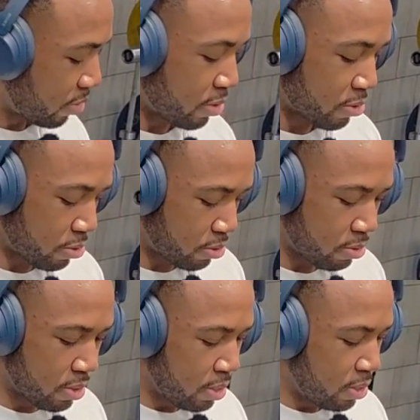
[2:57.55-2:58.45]
because
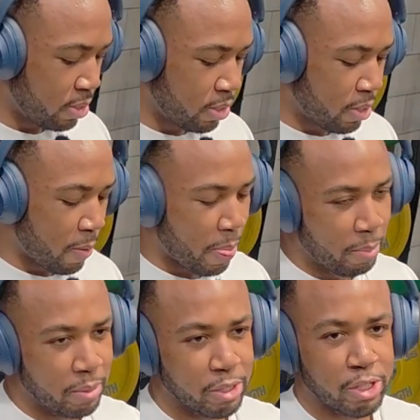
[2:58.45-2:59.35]

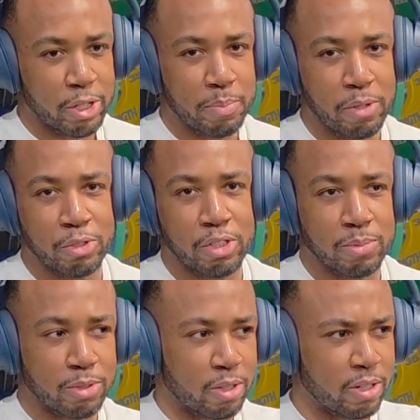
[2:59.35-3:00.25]
military post
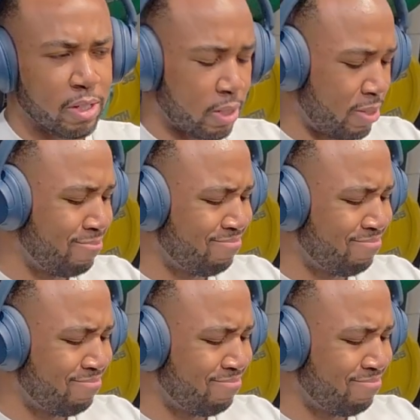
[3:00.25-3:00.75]
gyms are a